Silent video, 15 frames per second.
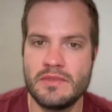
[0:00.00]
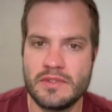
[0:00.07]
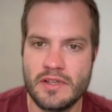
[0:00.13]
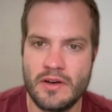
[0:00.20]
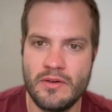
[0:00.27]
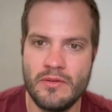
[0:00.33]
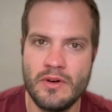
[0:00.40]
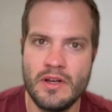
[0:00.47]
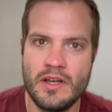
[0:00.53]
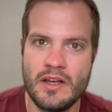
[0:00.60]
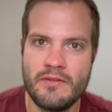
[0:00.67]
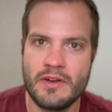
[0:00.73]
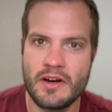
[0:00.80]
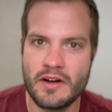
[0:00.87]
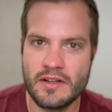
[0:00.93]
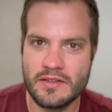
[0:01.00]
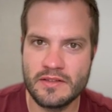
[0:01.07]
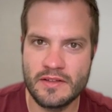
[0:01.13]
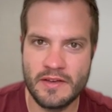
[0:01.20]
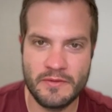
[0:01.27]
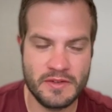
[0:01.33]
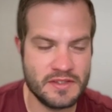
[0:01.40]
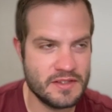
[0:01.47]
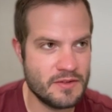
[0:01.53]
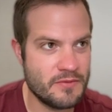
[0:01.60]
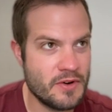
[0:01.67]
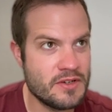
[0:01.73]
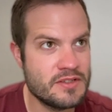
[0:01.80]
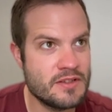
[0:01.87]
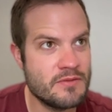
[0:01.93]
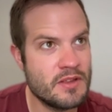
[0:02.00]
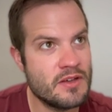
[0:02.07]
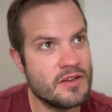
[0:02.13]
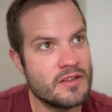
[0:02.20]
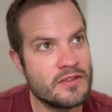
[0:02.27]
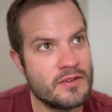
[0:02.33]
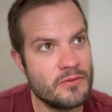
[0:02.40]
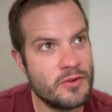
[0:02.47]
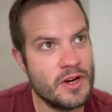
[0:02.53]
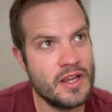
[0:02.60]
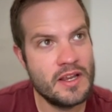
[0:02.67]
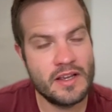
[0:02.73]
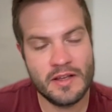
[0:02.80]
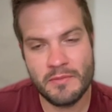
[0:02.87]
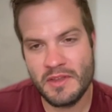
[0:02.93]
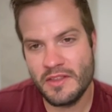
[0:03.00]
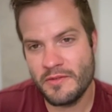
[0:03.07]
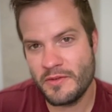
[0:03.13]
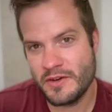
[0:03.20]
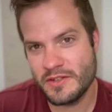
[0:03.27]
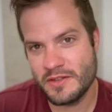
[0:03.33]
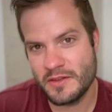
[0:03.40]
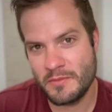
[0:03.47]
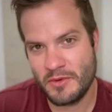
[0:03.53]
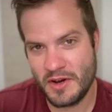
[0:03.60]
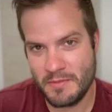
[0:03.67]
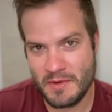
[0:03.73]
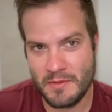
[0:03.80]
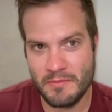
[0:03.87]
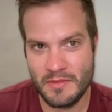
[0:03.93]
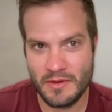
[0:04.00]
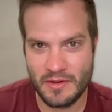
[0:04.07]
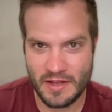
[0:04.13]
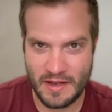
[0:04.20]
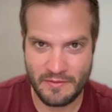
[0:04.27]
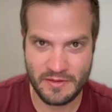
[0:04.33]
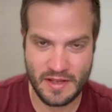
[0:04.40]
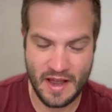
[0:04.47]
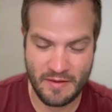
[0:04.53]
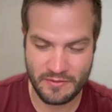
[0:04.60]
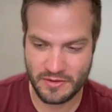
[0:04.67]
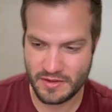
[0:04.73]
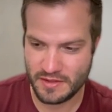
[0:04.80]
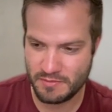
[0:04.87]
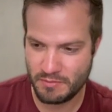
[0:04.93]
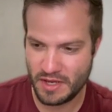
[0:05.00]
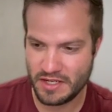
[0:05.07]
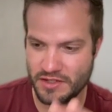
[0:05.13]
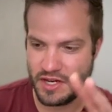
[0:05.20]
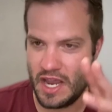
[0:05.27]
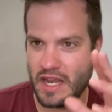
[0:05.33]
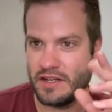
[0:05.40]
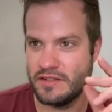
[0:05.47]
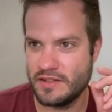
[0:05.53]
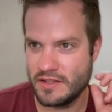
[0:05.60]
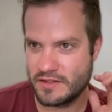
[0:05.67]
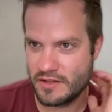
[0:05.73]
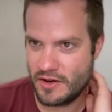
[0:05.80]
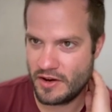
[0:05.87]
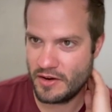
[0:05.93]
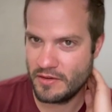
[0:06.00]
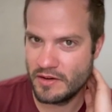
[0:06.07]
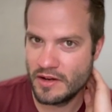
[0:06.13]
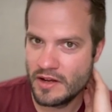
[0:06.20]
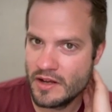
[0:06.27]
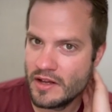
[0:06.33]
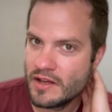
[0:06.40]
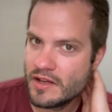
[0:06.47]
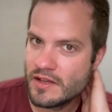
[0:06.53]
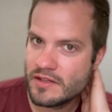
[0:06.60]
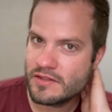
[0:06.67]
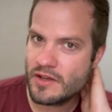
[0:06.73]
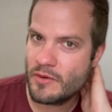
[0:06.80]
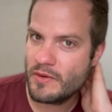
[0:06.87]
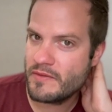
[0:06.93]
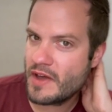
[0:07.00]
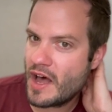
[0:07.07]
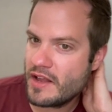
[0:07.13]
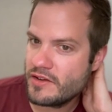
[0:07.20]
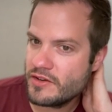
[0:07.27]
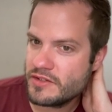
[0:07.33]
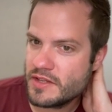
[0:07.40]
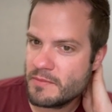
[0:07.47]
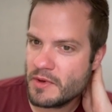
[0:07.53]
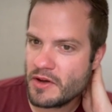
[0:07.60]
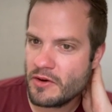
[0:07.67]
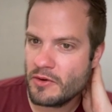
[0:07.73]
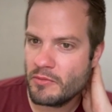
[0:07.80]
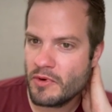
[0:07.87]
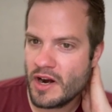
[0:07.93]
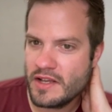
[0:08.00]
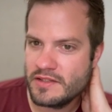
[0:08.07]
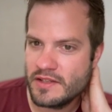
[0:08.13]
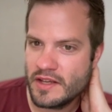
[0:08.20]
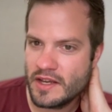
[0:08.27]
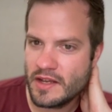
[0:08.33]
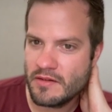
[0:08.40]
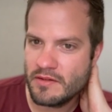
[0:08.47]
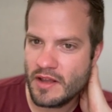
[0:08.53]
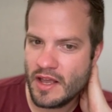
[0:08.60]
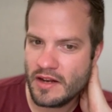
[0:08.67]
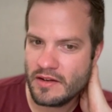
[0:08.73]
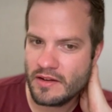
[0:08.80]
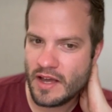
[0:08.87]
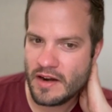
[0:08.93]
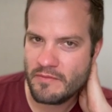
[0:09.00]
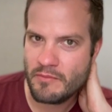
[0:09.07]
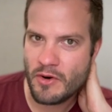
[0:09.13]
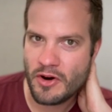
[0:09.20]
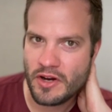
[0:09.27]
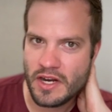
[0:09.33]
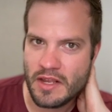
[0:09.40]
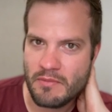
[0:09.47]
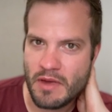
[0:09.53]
So figured if it's the first of the, the free, it could be the first of the premium after this big change that's gone. So we've got your typical pricing and, and kind of marketing